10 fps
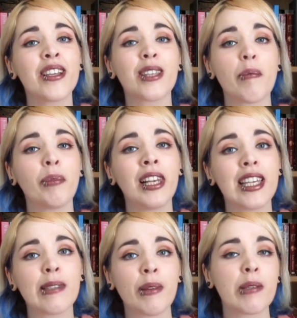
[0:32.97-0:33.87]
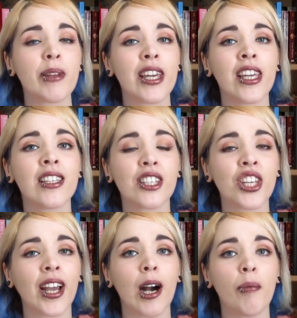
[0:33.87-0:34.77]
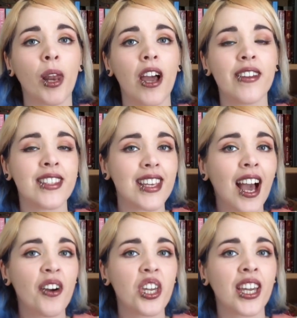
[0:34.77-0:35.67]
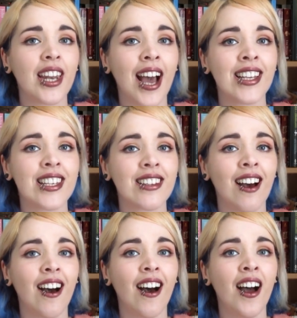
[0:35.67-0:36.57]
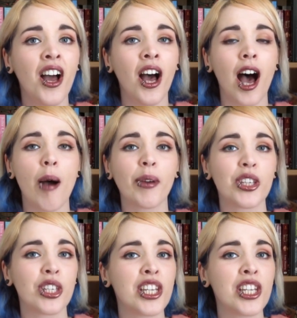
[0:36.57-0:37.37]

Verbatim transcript: So please, please, please check out below, see how you can enter because um,